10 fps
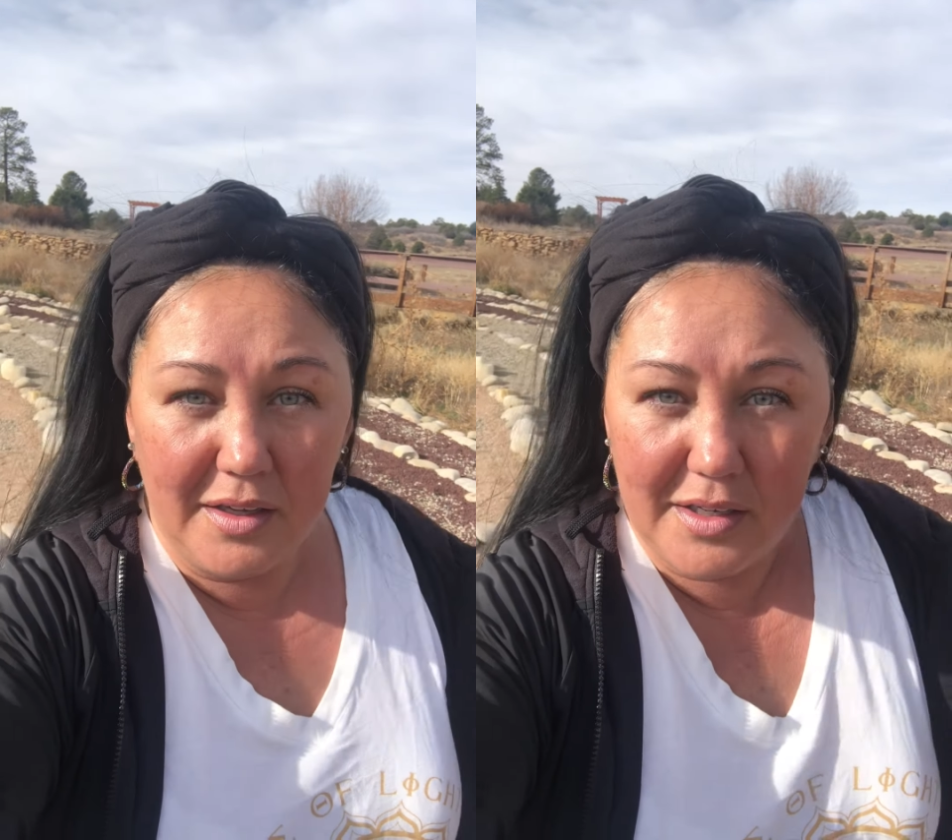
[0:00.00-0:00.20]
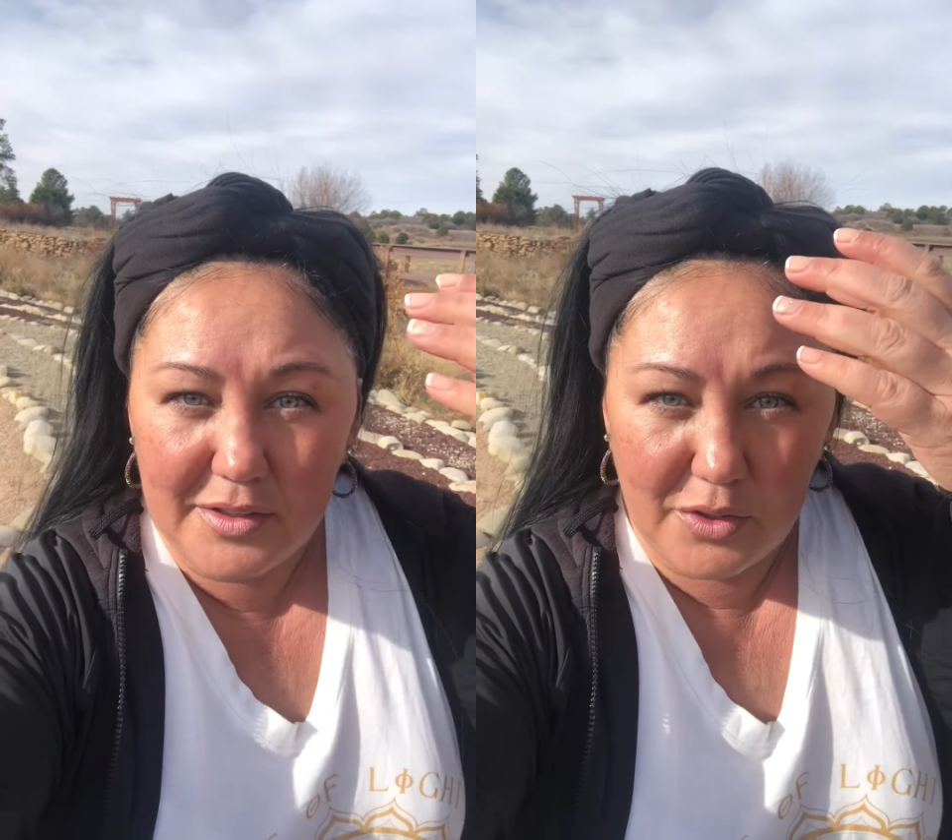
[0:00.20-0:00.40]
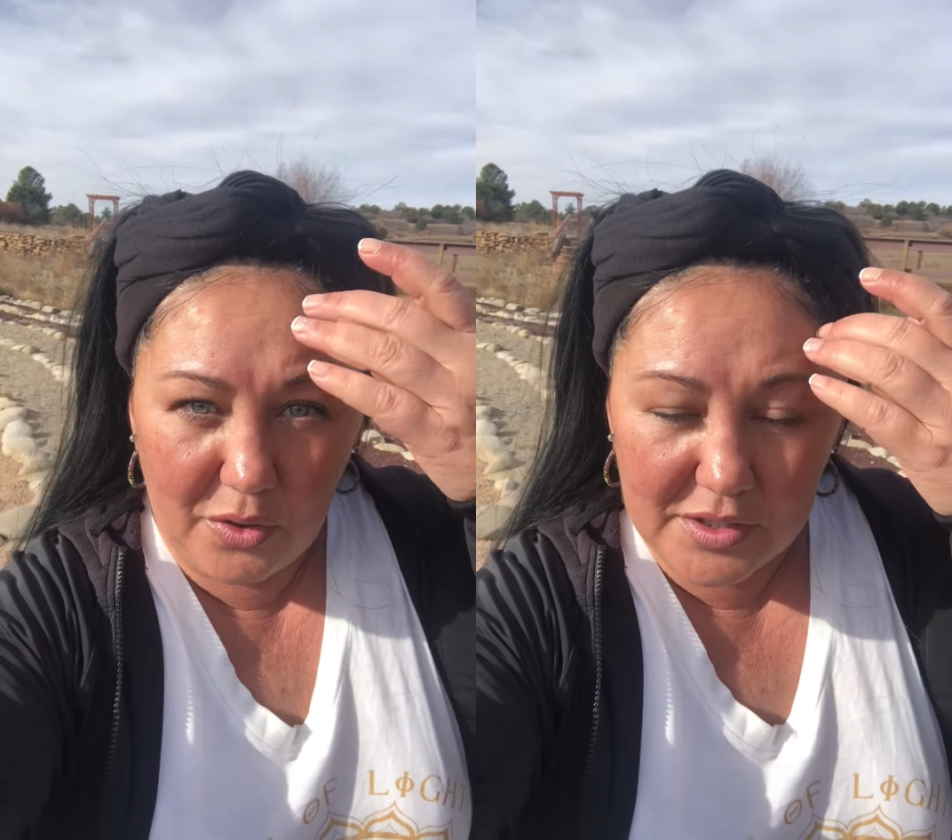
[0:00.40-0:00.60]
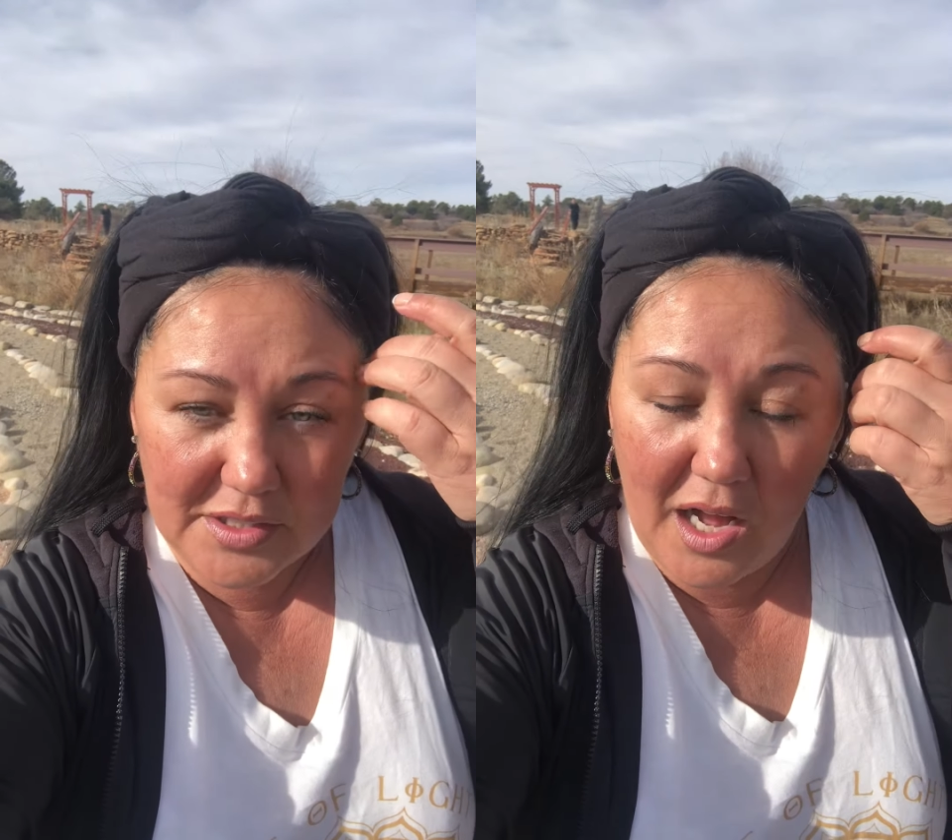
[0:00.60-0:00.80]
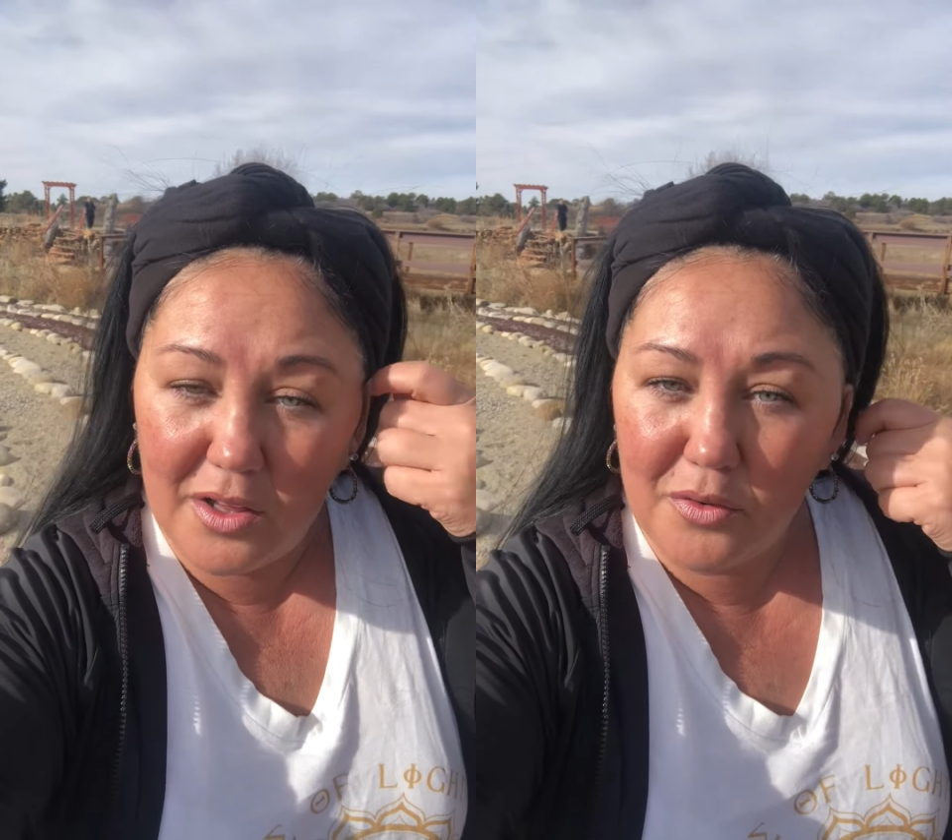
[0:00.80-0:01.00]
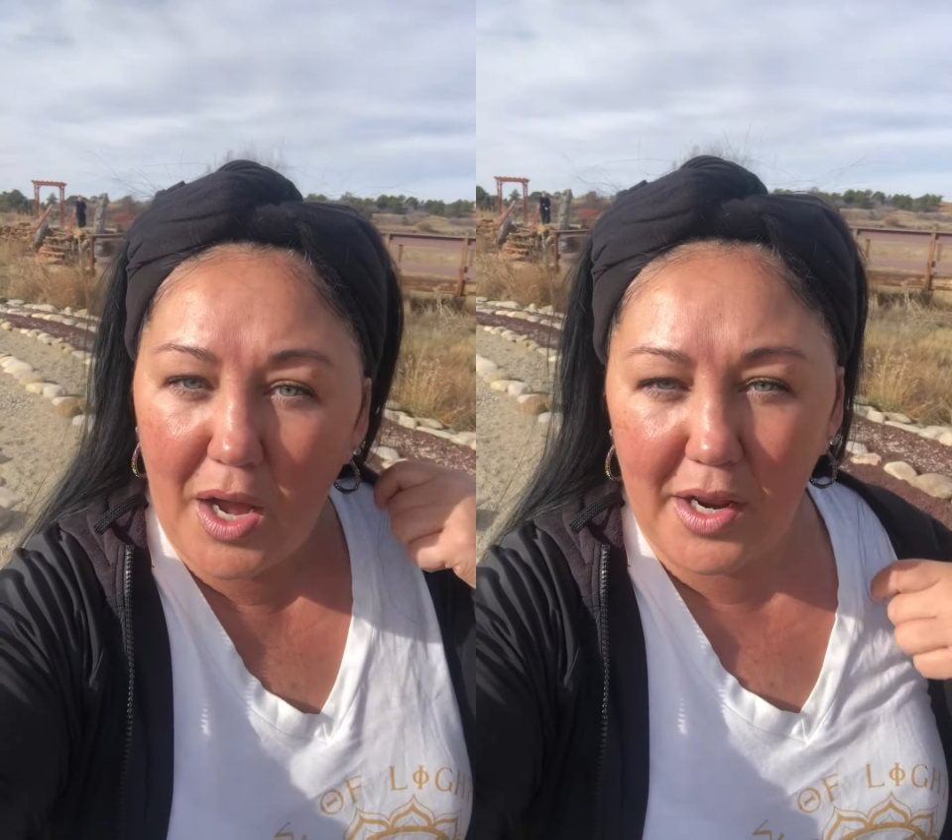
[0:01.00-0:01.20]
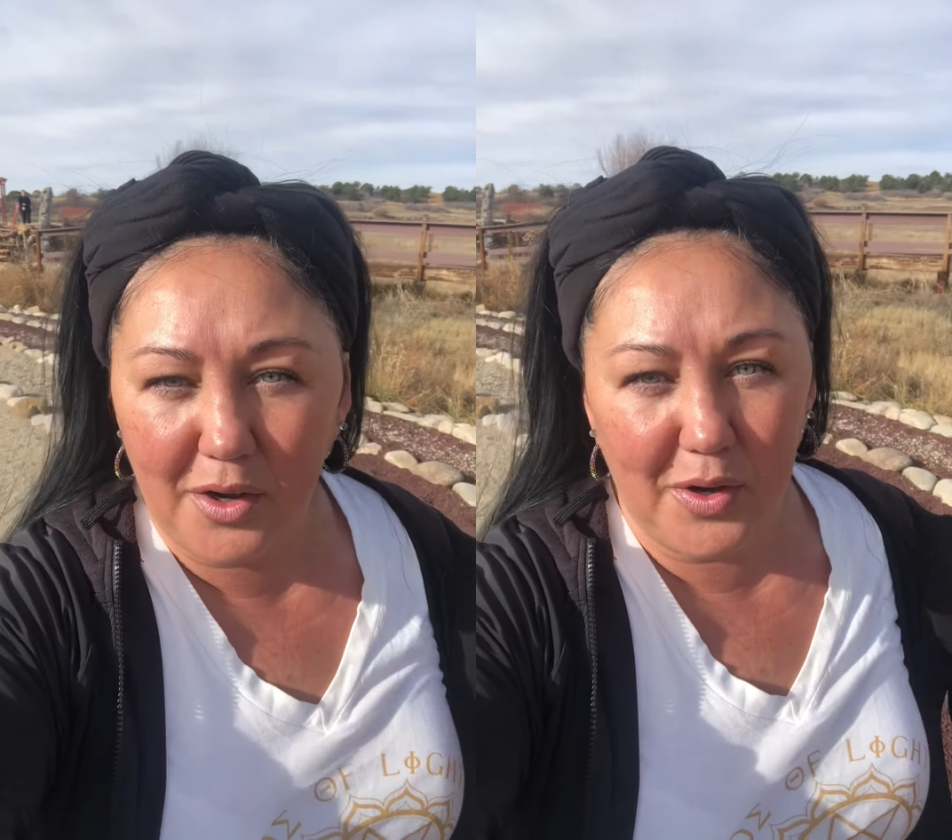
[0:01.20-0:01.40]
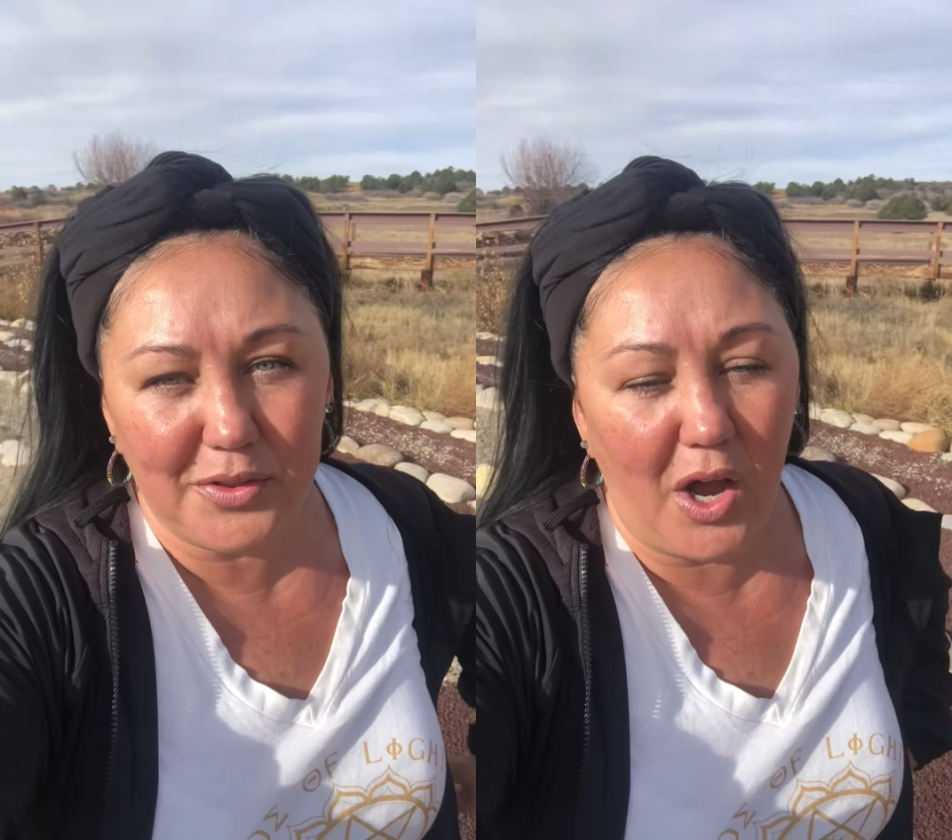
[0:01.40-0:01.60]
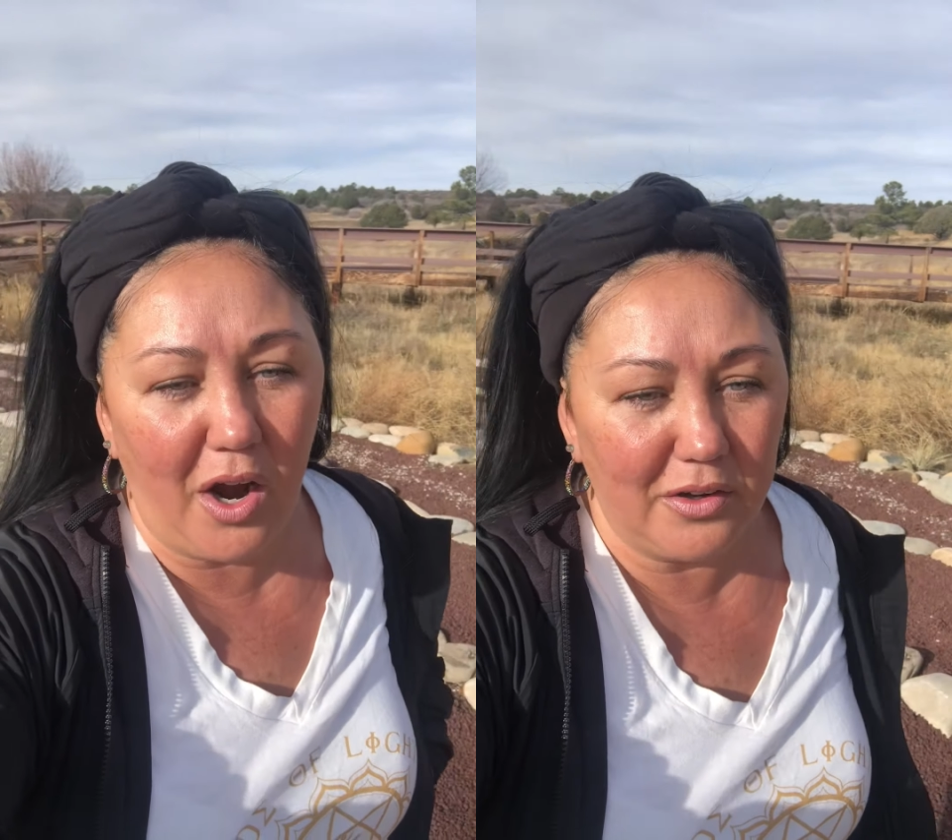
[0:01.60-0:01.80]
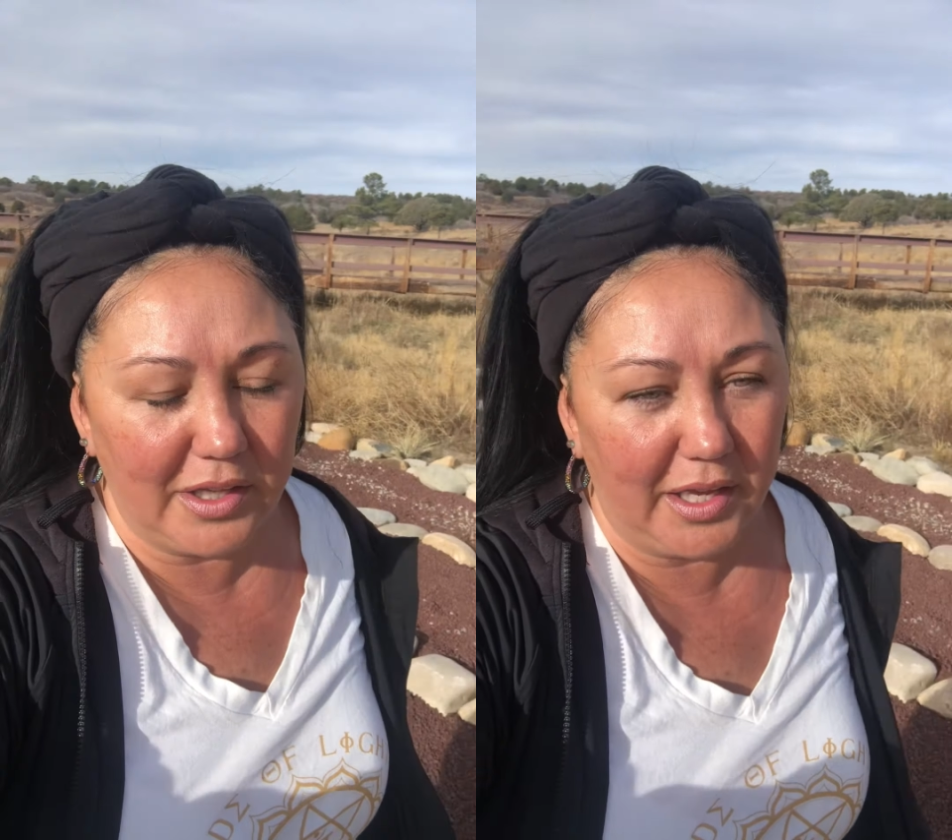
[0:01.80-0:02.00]
in Dolores, Colorado at the
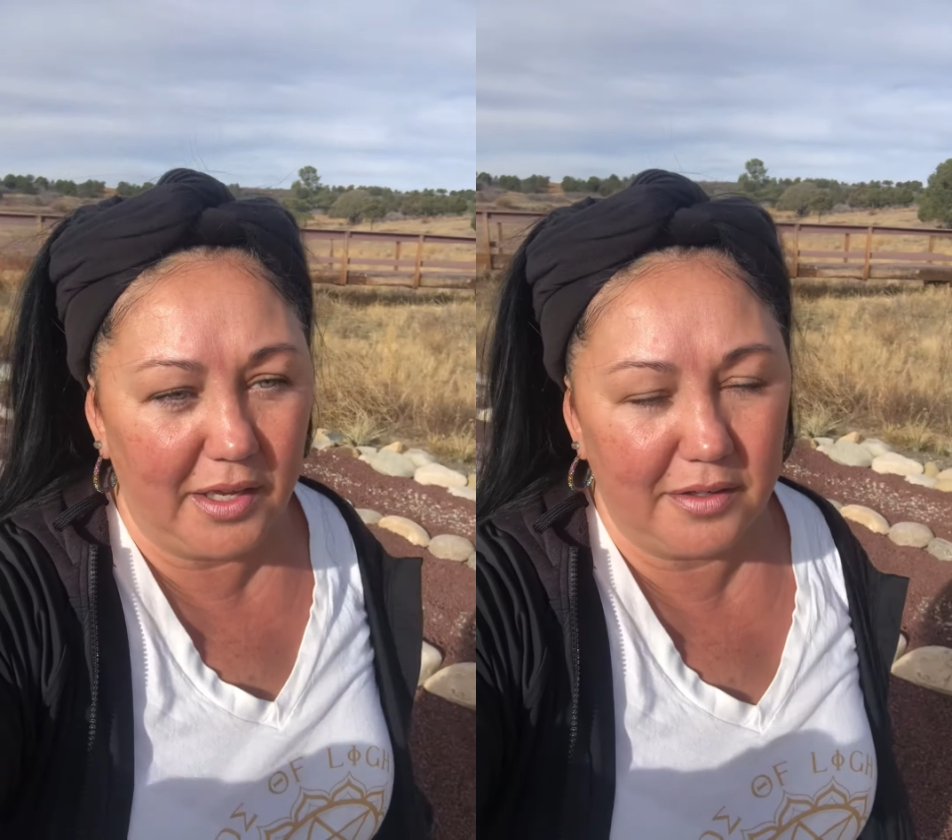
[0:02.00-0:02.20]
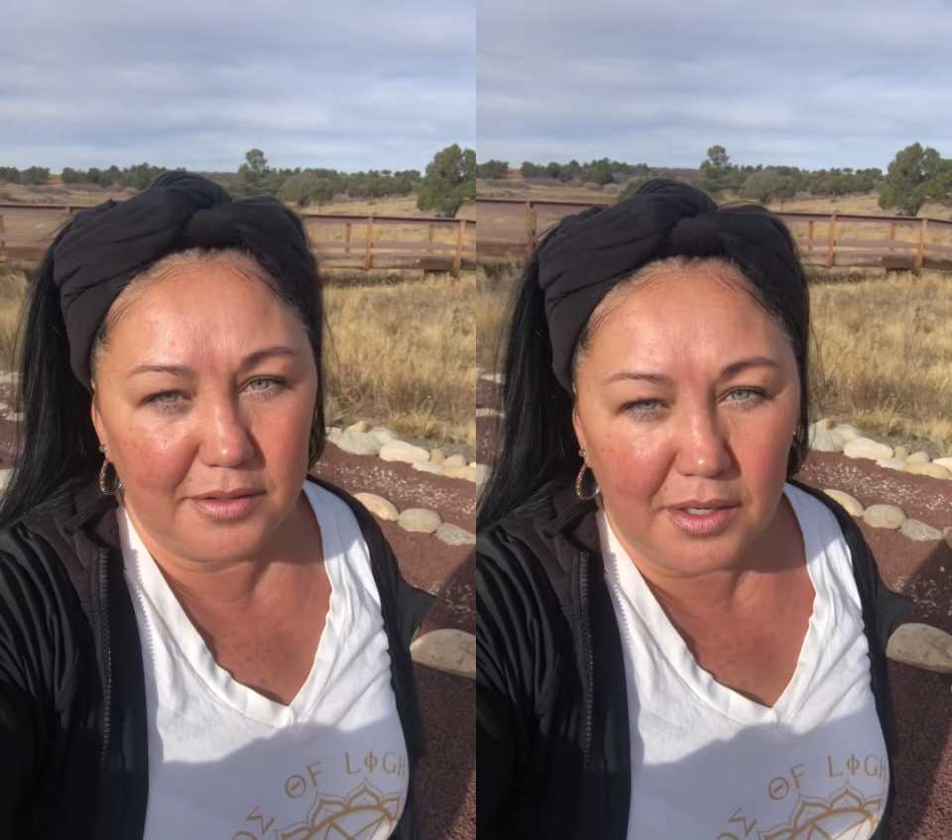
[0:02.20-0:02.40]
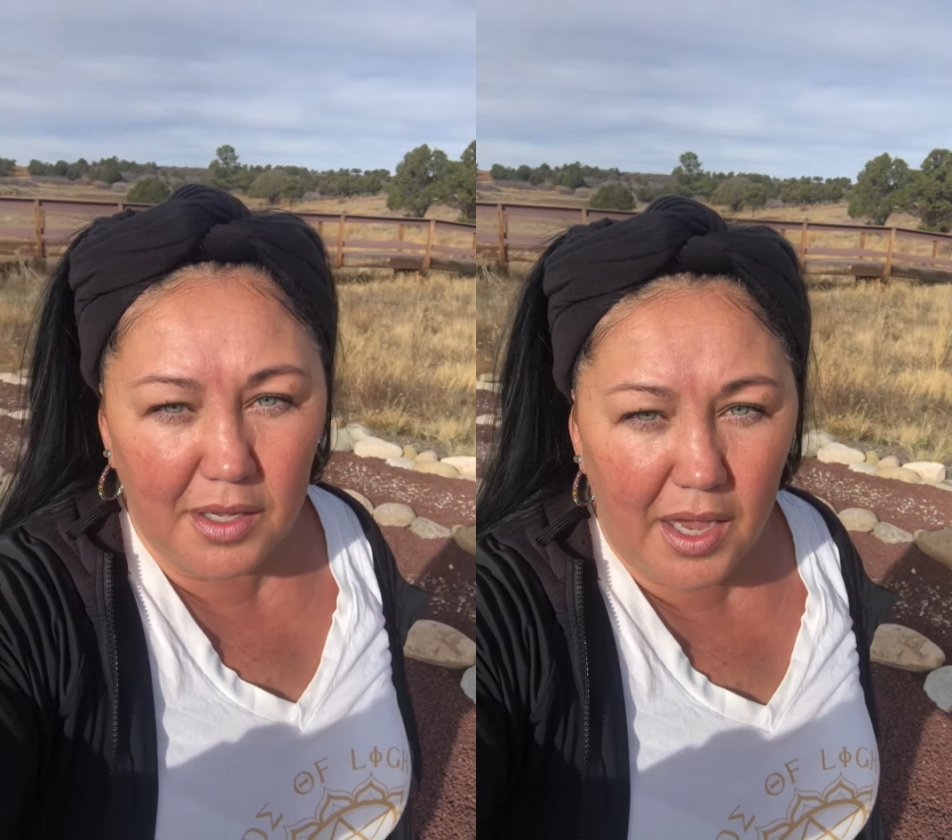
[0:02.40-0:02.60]
Heartland,